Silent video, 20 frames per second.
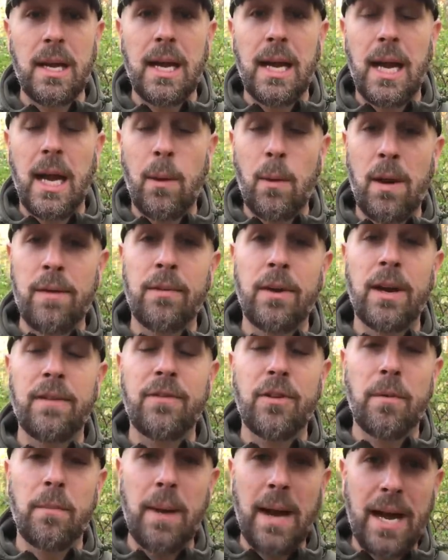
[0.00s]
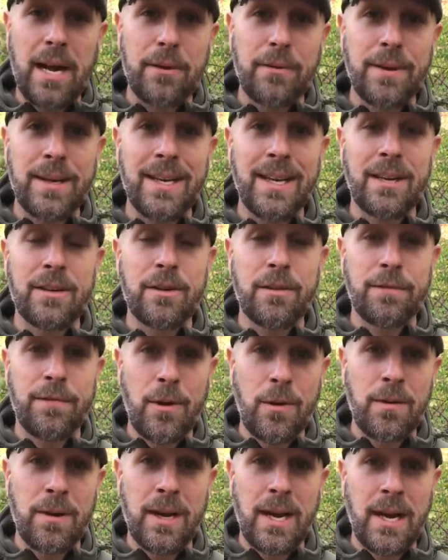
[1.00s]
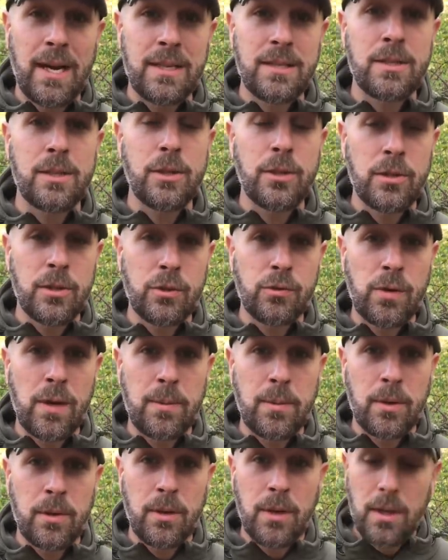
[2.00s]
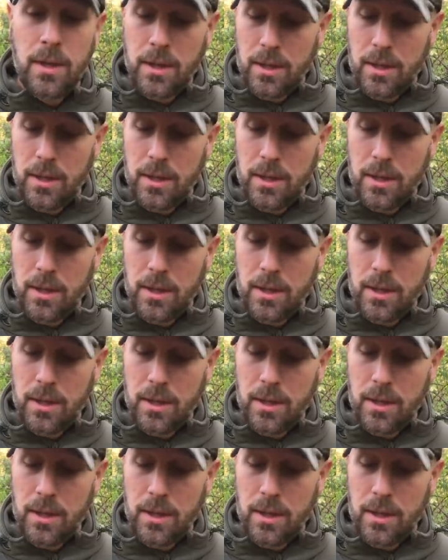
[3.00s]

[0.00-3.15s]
However, if your battery on your phone dies, you're in trouble.